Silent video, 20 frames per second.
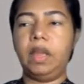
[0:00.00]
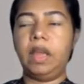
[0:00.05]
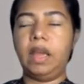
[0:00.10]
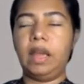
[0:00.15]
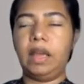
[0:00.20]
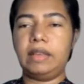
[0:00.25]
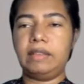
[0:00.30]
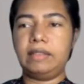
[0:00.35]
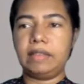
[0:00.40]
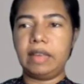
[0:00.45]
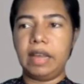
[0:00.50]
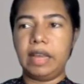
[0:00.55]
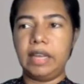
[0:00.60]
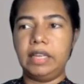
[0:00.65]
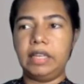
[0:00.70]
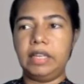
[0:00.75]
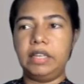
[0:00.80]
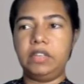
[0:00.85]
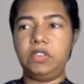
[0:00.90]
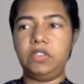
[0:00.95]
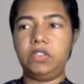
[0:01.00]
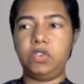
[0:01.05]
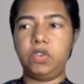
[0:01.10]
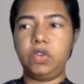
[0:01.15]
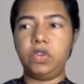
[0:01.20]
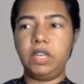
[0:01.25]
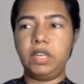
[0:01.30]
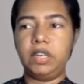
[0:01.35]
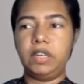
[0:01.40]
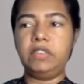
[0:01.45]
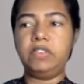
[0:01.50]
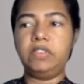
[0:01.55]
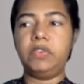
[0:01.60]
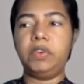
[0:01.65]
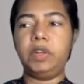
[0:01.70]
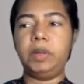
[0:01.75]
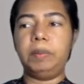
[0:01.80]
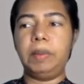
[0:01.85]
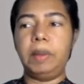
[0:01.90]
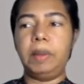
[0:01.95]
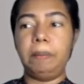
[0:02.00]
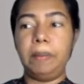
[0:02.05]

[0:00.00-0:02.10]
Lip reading: As IT students, you will be